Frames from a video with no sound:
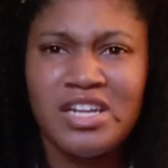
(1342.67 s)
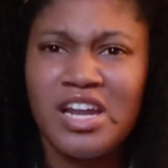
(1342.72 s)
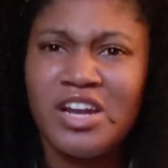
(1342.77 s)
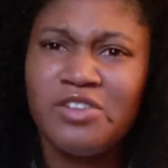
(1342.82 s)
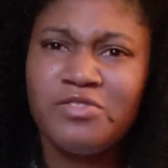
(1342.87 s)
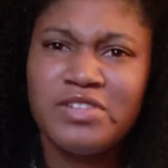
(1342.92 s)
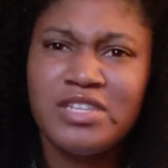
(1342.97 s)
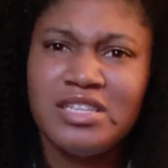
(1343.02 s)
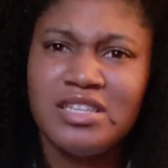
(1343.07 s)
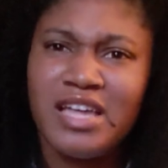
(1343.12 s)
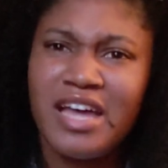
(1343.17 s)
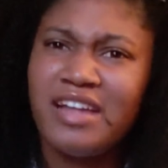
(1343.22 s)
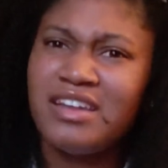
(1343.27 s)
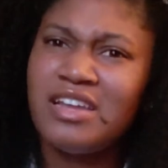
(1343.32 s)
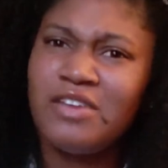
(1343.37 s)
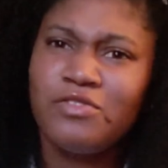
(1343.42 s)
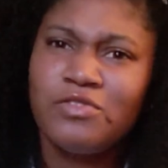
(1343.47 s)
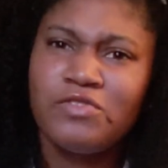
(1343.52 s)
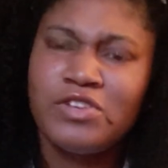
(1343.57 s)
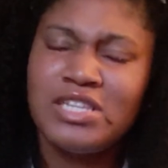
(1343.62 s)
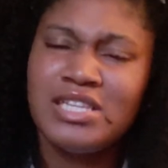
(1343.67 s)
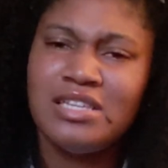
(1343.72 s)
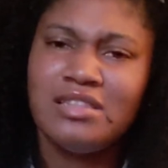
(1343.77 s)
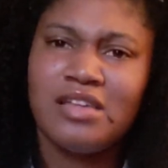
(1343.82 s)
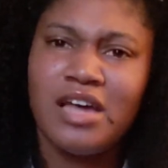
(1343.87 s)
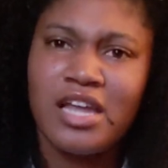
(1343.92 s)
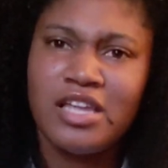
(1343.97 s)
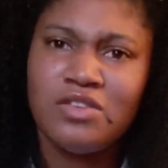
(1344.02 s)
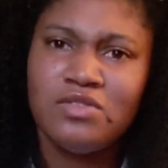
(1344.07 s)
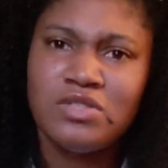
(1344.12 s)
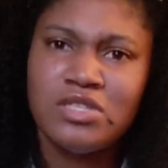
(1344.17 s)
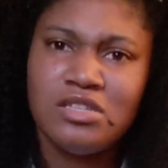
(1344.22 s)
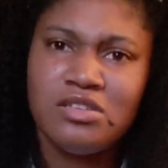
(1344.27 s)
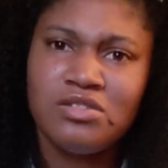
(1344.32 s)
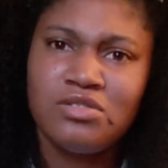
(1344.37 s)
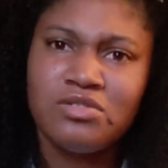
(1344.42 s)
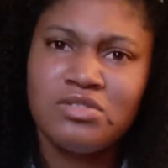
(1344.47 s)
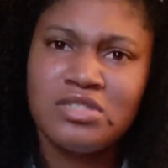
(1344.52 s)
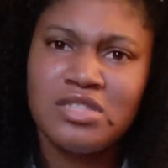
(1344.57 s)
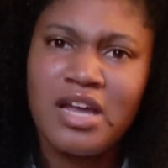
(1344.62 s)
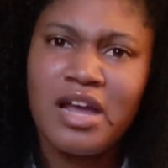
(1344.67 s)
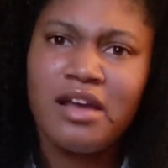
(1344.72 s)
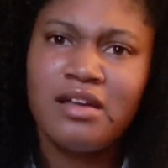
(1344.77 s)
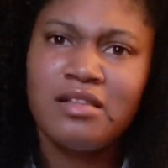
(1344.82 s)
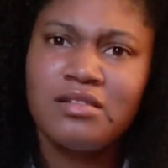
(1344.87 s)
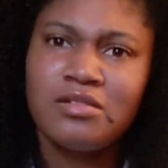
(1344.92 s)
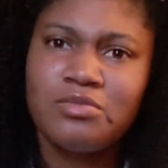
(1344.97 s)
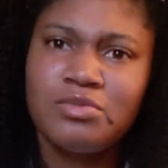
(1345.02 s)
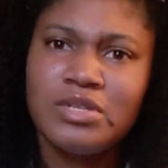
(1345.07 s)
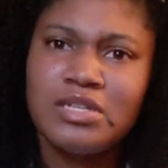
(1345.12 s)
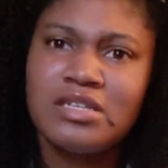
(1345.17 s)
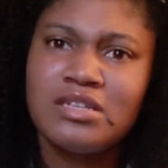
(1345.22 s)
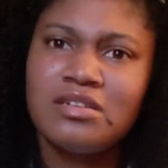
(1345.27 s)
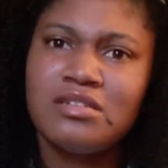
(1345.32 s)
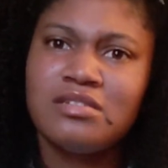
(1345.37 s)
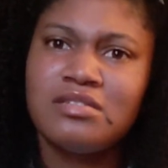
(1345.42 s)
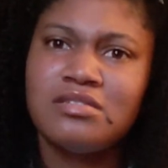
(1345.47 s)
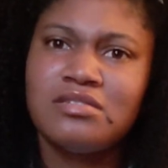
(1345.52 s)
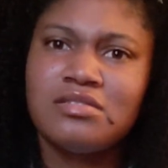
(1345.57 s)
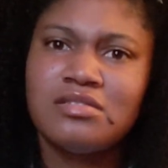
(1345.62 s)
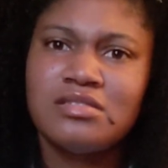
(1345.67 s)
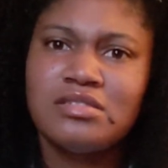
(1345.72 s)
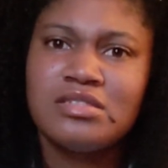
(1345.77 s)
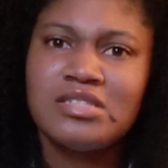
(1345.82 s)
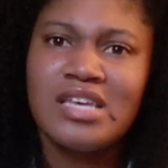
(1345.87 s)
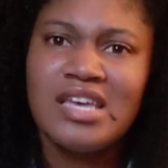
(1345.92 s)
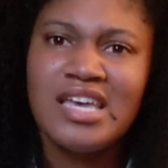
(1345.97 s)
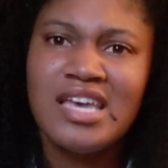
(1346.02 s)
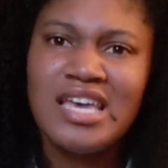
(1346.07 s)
I never really liked using Eco Styler because